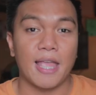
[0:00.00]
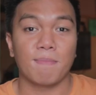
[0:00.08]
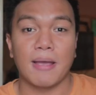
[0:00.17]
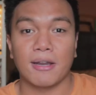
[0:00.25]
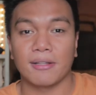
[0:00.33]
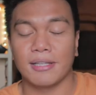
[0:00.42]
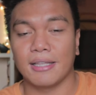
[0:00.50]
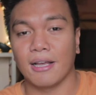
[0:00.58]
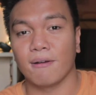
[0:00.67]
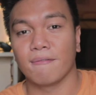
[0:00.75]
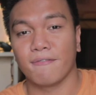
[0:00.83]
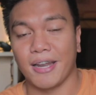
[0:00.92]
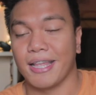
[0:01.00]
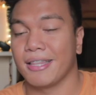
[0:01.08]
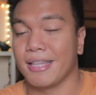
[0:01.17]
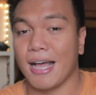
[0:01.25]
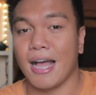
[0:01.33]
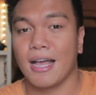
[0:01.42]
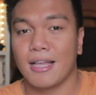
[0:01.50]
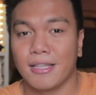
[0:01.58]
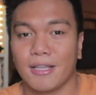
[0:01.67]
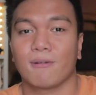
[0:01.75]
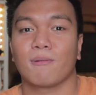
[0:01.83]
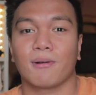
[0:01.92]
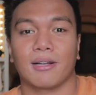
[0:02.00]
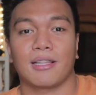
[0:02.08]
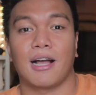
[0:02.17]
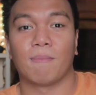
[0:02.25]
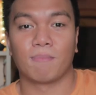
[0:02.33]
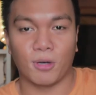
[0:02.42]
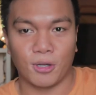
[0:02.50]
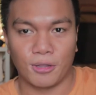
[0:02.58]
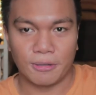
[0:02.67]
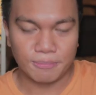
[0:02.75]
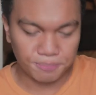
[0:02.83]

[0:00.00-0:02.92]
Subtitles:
and meron din akong friend na nag-work na abroad.